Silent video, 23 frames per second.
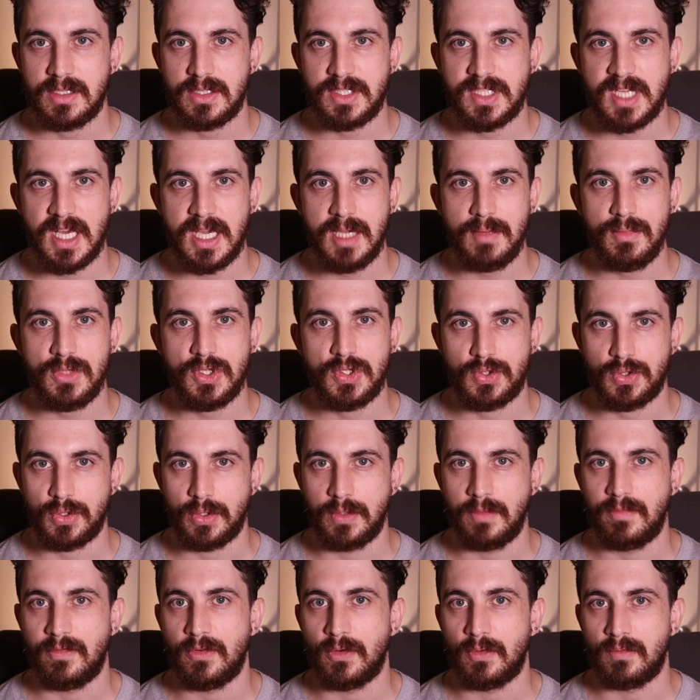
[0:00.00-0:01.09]
The same is
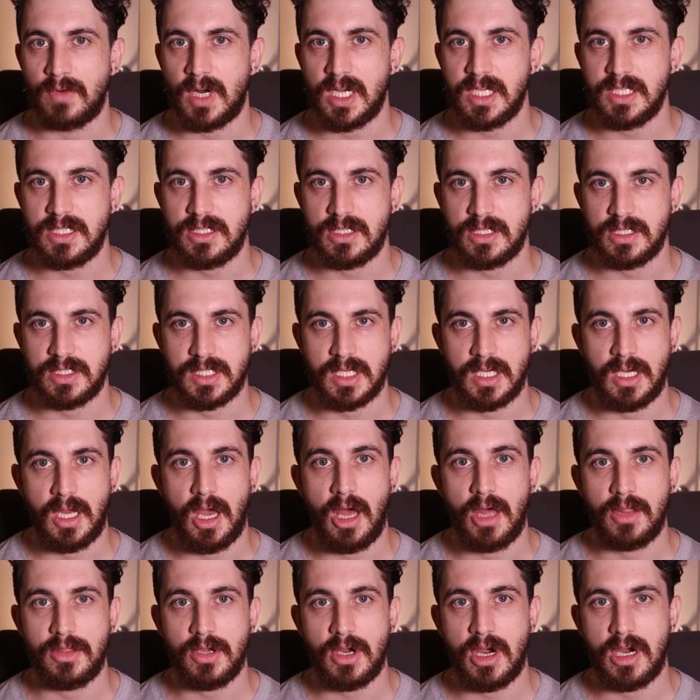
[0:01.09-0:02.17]
true for writers and
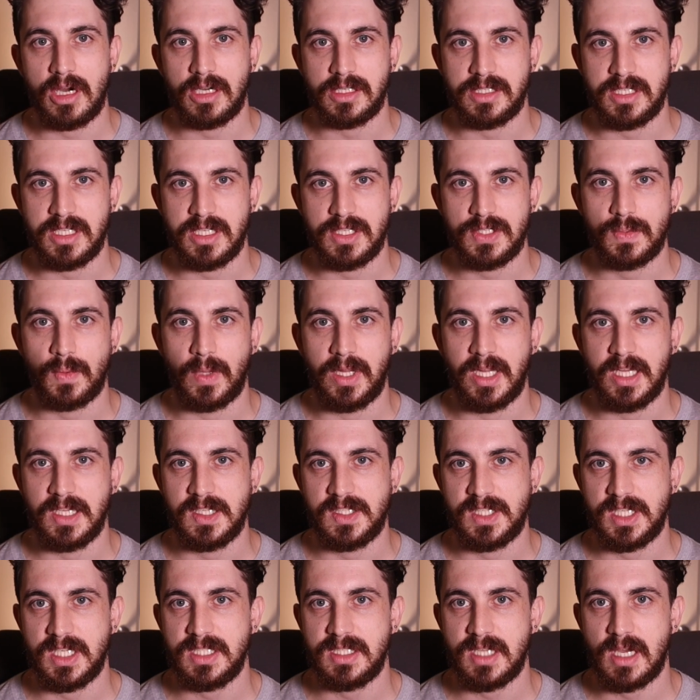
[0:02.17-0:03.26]
other artists when they
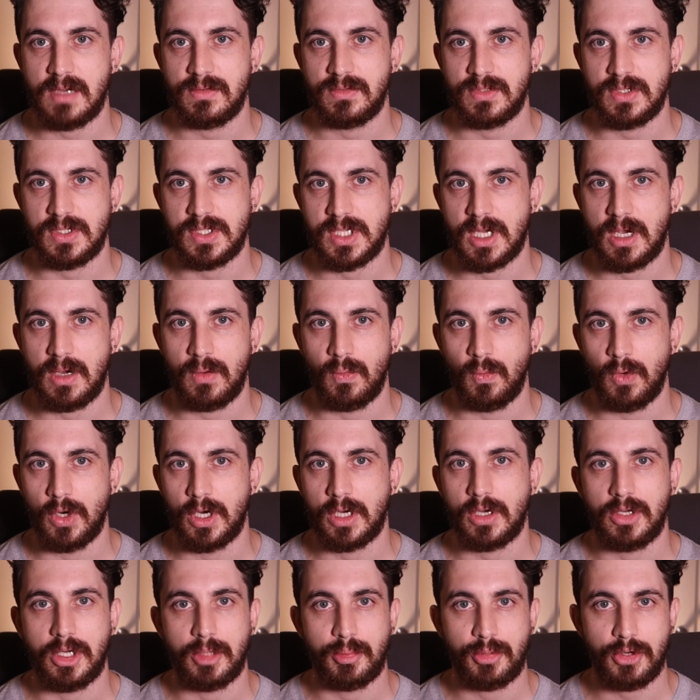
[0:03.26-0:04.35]
sit down to start
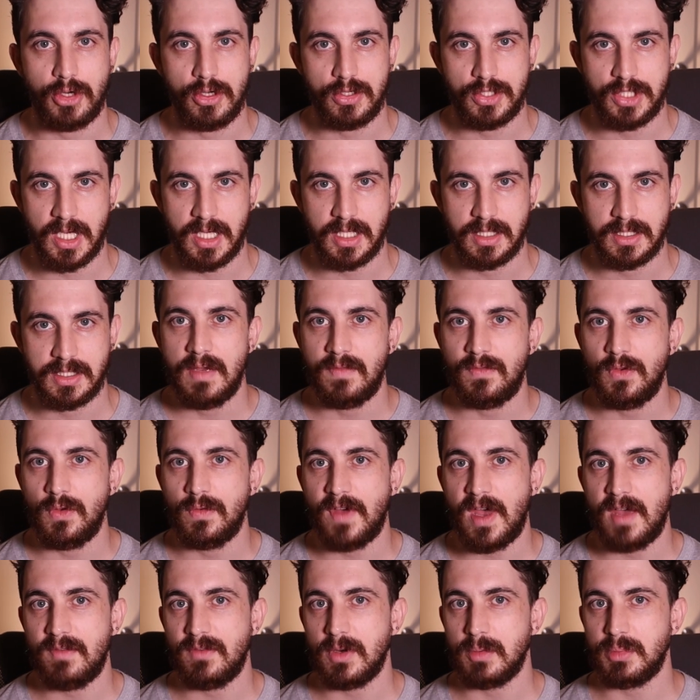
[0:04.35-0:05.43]
work on a project. If you've
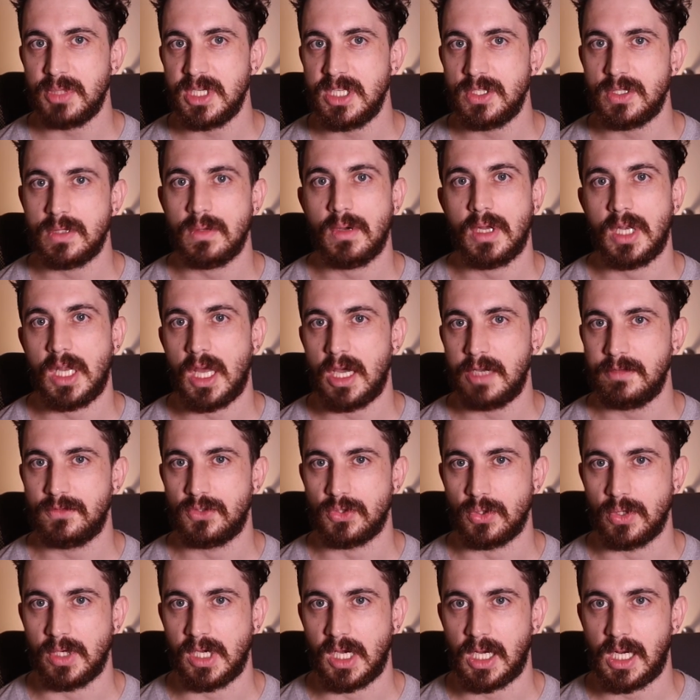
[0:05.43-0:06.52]
ever been to a life
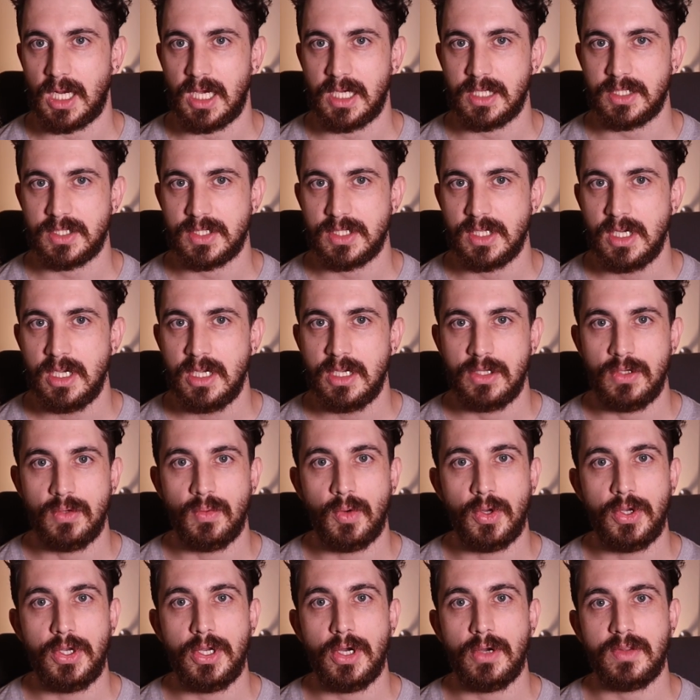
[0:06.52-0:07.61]
drawing class, you
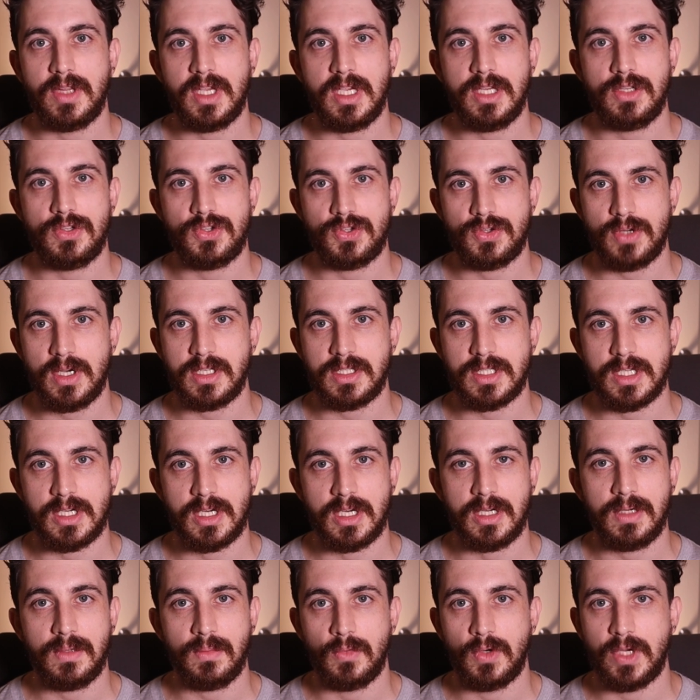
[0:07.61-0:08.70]
will know the
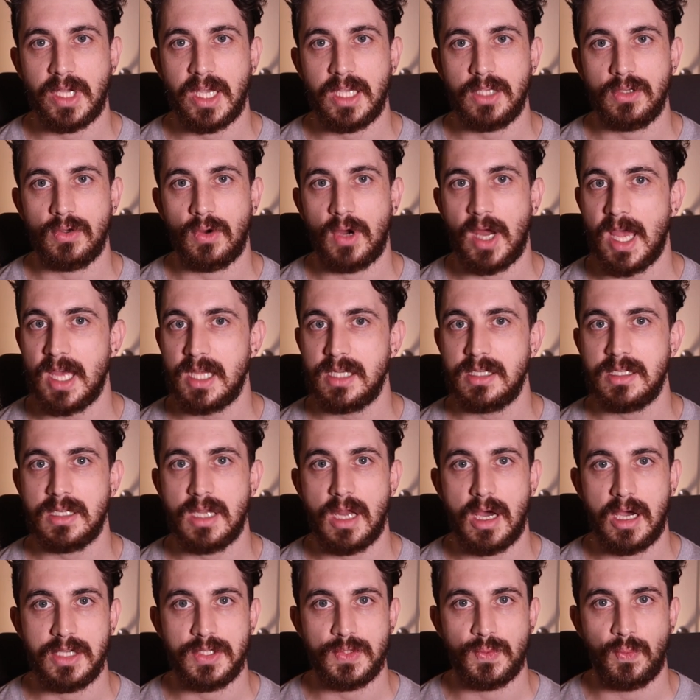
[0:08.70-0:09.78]
instructor will get your hand and
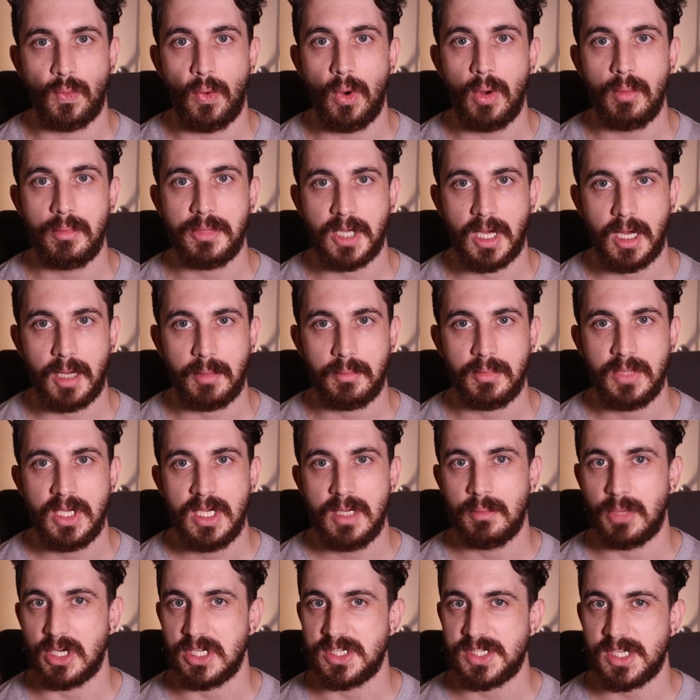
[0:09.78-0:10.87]
eyes warmed up
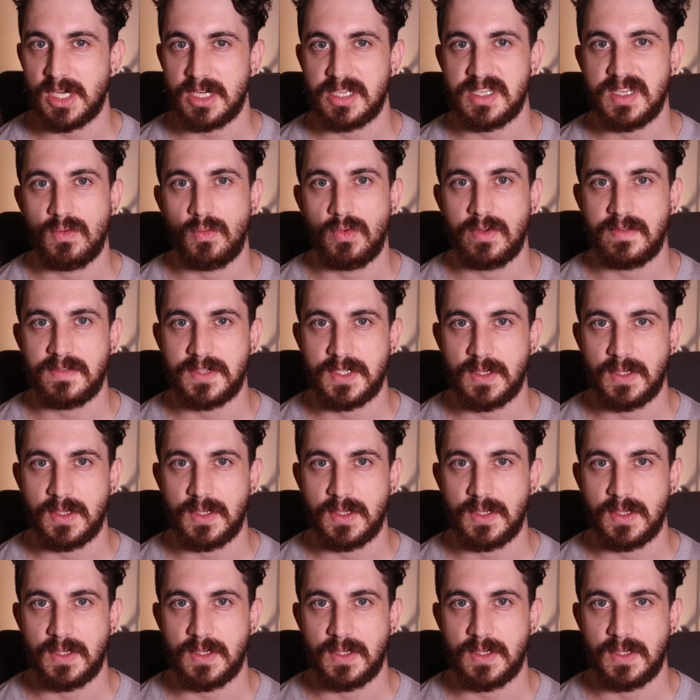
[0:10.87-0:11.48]
by starting with